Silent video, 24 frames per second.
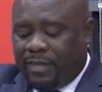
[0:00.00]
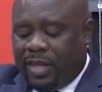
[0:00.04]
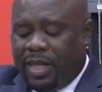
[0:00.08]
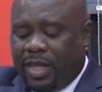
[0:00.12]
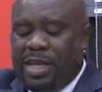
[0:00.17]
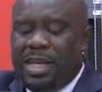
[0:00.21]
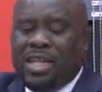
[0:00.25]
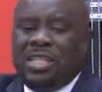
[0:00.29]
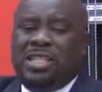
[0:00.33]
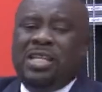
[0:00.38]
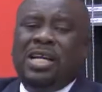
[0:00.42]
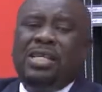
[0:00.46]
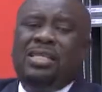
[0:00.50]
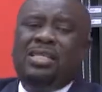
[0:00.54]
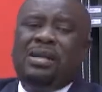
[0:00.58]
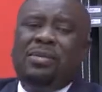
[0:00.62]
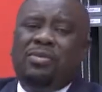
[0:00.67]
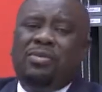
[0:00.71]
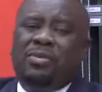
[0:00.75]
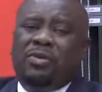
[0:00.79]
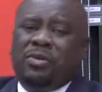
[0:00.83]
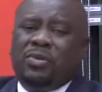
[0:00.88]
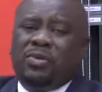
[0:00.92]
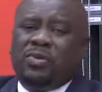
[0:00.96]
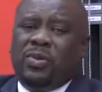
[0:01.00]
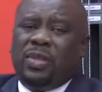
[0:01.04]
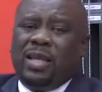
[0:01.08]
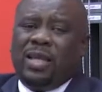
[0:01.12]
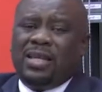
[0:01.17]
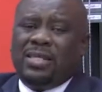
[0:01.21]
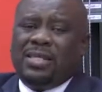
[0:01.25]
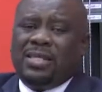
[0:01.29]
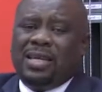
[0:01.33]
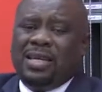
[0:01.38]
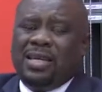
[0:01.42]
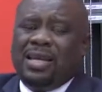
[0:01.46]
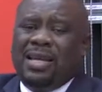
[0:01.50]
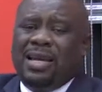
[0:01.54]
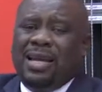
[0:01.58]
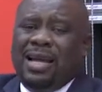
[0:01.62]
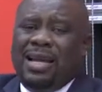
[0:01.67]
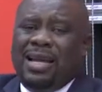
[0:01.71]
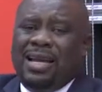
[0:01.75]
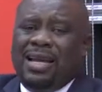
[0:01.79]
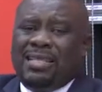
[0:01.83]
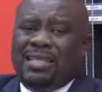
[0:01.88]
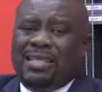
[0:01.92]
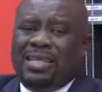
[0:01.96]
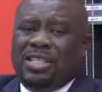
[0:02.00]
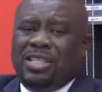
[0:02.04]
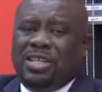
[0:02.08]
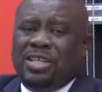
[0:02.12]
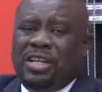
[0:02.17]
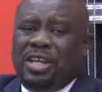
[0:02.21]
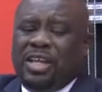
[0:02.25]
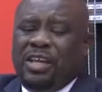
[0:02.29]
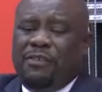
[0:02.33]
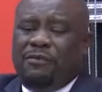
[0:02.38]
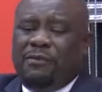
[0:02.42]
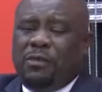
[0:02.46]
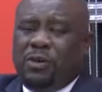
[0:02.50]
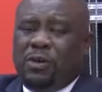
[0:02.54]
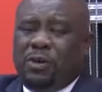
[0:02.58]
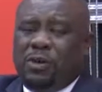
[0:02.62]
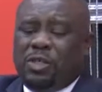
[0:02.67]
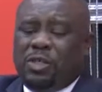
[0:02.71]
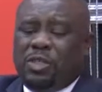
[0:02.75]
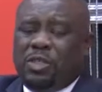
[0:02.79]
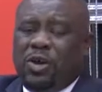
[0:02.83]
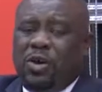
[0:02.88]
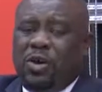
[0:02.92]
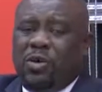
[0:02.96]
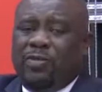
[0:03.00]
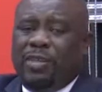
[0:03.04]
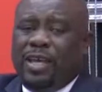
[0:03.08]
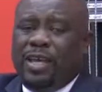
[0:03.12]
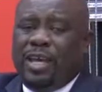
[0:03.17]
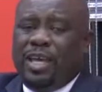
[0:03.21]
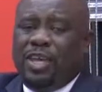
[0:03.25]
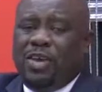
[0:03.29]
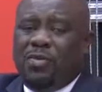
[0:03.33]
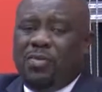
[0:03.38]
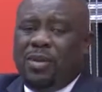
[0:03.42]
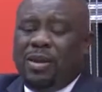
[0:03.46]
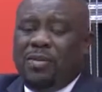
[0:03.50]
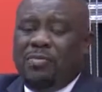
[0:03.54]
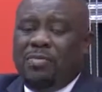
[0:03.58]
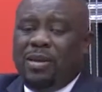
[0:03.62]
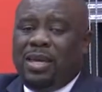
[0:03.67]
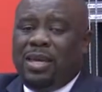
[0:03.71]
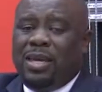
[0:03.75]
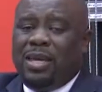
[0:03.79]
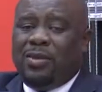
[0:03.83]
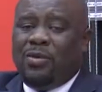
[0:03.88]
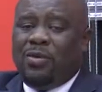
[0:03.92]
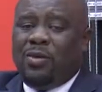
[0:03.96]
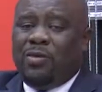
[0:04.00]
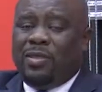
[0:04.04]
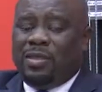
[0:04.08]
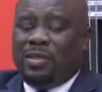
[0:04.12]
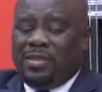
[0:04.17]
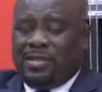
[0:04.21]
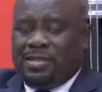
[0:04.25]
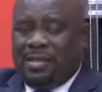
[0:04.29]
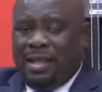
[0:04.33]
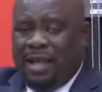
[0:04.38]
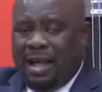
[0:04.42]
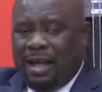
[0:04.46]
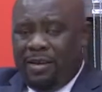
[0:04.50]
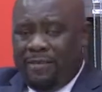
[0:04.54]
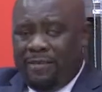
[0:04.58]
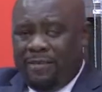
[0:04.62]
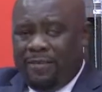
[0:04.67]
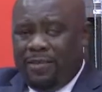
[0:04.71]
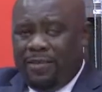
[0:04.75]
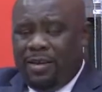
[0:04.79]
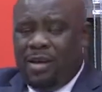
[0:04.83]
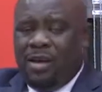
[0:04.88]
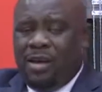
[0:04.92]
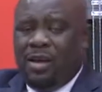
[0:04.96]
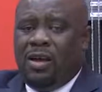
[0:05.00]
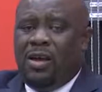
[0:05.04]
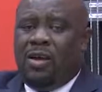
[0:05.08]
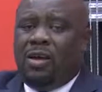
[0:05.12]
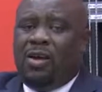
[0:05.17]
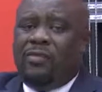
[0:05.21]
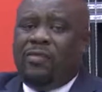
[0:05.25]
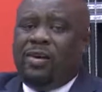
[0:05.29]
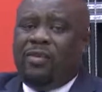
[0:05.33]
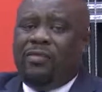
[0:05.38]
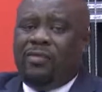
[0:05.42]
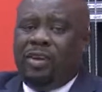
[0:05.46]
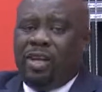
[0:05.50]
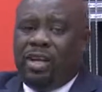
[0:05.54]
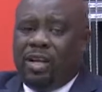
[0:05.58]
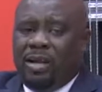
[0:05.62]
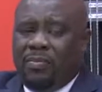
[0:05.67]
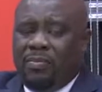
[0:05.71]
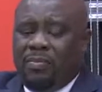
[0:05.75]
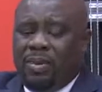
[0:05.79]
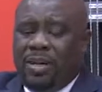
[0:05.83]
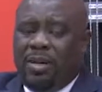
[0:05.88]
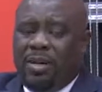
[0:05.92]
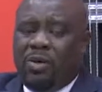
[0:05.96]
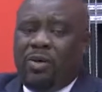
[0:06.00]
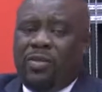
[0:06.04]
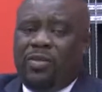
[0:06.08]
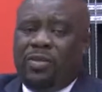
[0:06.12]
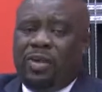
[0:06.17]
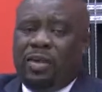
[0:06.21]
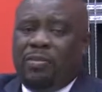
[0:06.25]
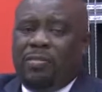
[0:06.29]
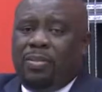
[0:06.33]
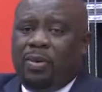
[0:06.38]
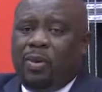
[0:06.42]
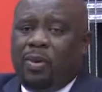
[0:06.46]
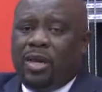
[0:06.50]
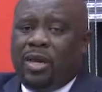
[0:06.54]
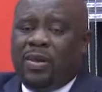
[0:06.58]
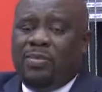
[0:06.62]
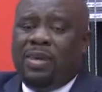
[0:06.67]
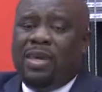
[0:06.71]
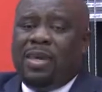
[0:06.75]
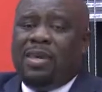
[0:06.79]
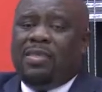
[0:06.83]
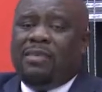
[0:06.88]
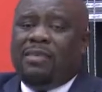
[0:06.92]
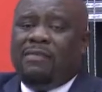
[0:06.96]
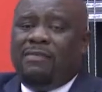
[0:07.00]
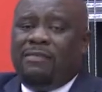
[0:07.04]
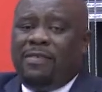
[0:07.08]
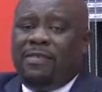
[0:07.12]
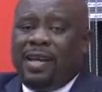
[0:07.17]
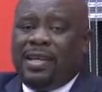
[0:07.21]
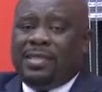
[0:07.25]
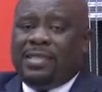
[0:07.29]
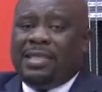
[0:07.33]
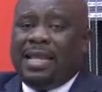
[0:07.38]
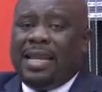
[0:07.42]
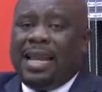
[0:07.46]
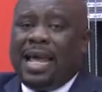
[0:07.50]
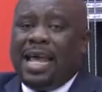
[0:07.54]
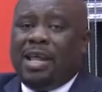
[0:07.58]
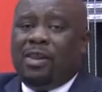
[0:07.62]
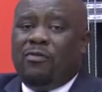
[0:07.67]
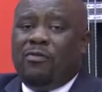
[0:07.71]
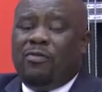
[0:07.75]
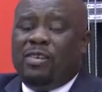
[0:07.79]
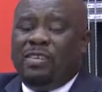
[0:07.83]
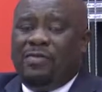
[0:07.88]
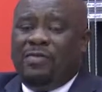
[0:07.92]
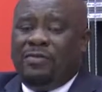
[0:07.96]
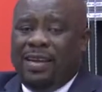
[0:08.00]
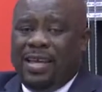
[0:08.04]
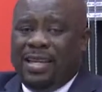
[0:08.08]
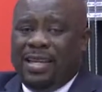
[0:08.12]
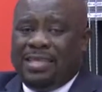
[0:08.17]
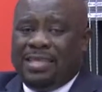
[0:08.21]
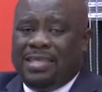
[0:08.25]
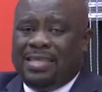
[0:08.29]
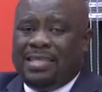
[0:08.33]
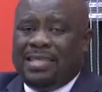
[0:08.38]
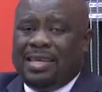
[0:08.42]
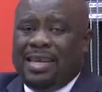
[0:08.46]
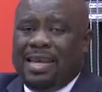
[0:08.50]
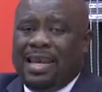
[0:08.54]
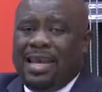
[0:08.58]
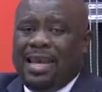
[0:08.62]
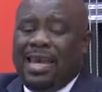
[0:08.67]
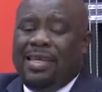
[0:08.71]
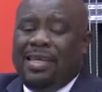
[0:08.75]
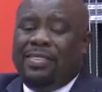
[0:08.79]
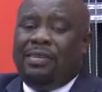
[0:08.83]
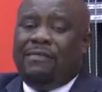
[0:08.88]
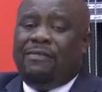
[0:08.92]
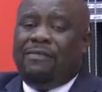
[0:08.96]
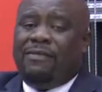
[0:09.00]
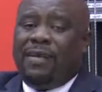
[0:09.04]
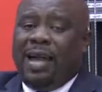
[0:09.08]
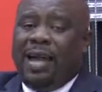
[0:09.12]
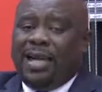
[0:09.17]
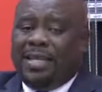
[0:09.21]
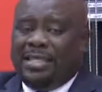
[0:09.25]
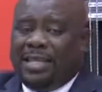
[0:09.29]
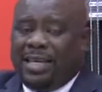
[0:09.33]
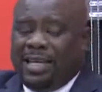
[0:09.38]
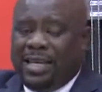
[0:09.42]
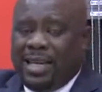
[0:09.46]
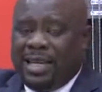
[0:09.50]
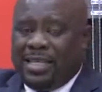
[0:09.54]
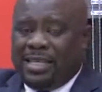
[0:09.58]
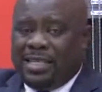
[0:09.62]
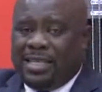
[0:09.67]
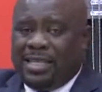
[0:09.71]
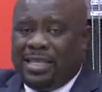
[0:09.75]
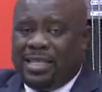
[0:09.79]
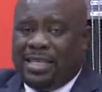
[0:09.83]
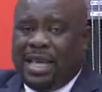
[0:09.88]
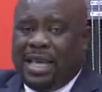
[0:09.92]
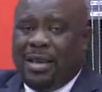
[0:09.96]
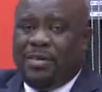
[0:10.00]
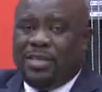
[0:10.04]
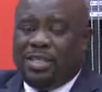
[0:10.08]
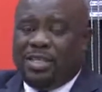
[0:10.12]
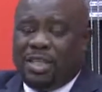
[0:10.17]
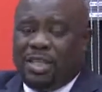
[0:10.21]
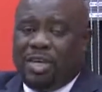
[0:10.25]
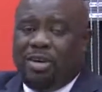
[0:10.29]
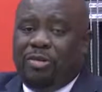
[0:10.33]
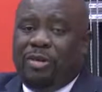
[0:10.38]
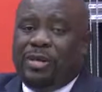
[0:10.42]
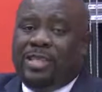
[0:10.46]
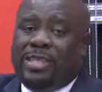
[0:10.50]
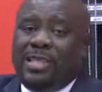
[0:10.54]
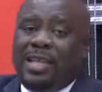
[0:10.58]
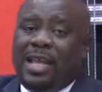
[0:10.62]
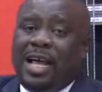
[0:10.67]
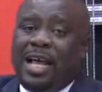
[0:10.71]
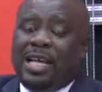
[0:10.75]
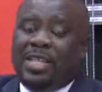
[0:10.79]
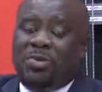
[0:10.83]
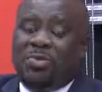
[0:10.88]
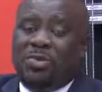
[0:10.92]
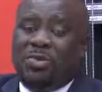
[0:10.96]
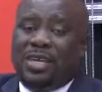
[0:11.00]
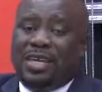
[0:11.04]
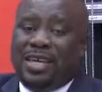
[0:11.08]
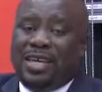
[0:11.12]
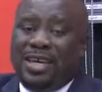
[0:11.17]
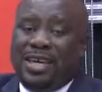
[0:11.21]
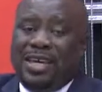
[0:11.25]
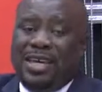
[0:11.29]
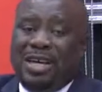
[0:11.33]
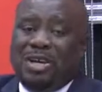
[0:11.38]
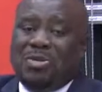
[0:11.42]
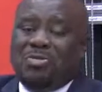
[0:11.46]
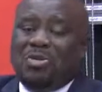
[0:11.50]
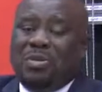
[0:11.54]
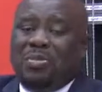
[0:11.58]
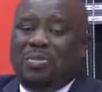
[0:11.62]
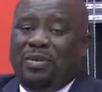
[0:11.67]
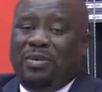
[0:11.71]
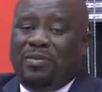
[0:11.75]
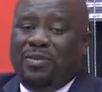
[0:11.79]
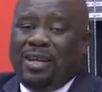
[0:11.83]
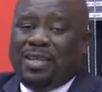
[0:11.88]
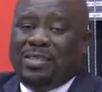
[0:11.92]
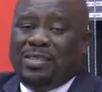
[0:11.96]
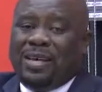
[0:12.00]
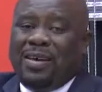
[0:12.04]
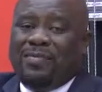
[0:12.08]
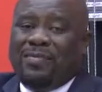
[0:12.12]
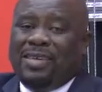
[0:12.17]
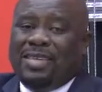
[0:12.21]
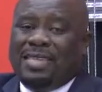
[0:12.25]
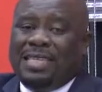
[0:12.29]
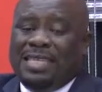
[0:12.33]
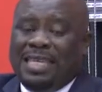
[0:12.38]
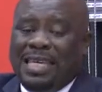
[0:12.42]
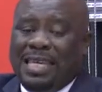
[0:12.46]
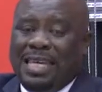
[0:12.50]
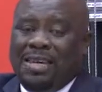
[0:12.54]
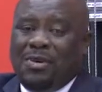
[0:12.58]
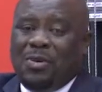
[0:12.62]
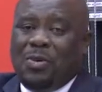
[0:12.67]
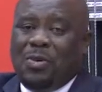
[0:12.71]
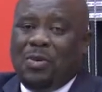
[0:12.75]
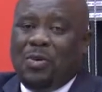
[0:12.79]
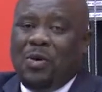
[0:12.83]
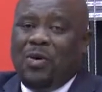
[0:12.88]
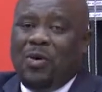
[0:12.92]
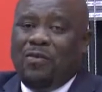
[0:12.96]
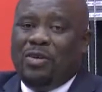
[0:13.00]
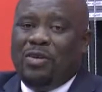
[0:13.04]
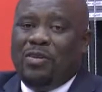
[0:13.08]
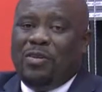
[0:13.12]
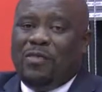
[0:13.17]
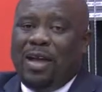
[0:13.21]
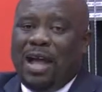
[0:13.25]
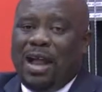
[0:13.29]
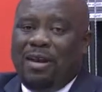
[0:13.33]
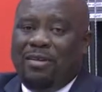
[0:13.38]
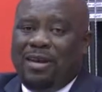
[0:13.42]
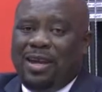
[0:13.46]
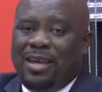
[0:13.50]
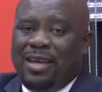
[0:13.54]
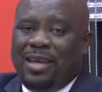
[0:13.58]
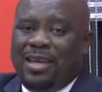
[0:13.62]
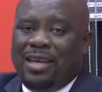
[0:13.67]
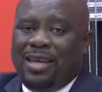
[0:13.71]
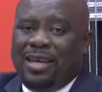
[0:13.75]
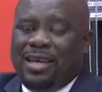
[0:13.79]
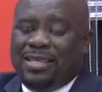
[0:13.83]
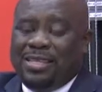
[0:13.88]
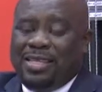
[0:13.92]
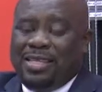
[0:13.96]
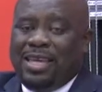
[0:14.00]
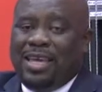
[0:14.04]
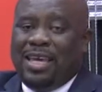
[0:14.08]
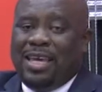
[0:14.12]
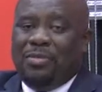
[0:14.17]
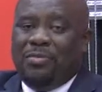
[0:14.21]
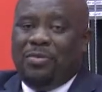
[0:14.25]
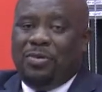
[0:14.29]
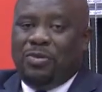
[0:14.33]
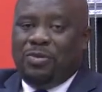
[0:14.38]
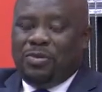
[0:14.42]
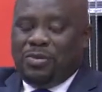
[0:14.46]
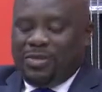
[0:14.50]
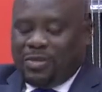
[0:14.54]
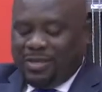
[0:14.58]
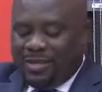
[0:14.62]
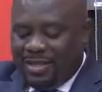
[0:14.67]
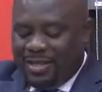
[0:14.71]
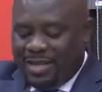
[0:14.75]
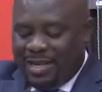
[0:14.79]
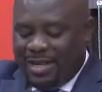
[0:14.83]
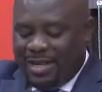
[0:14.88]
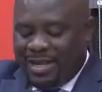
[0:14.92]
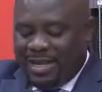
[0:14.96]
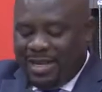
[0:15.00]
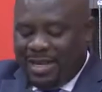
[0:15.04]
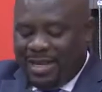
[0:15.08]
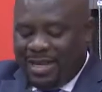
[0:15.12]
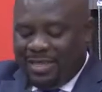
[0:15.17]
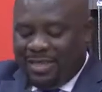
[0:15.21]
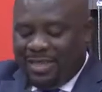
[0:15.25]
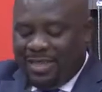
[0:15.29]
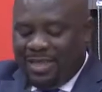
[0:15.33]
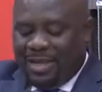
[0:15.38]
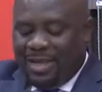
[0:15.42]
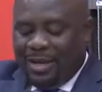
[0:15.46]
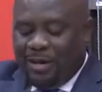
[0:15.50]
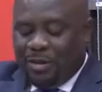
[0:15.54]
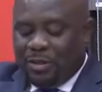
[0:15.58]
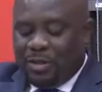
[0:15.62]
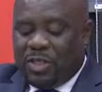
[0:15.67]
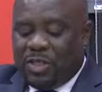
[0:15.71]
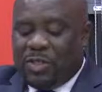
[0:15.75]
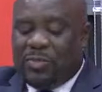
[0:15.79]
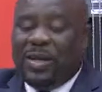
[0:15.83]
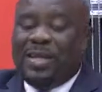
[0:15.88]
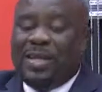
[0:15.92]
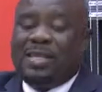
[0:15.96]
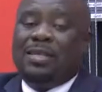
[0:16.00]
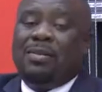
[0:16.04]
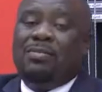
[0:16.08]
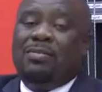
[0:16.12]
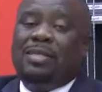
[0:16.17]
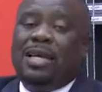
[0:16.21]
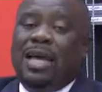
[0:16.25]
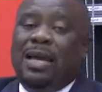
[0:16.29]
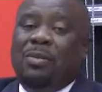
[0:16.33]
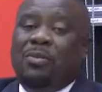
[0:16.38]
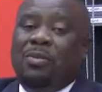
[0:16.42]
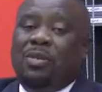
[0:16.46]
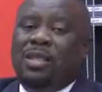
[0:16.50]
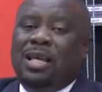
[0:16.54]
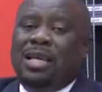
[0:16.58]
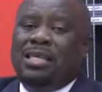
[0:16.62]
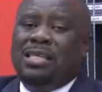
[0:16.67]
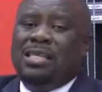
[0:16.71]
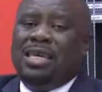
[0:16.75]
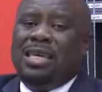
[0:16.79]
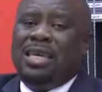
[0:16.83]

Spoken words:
He shared some thoughts with us, and essentially he focused on the human being or the staff of every company or the employee being the first line of defense in the fight against cybersecurity. Last week, we were privileged to have the CEO of Innovari, CK Bruce, and CK also spent some time with us.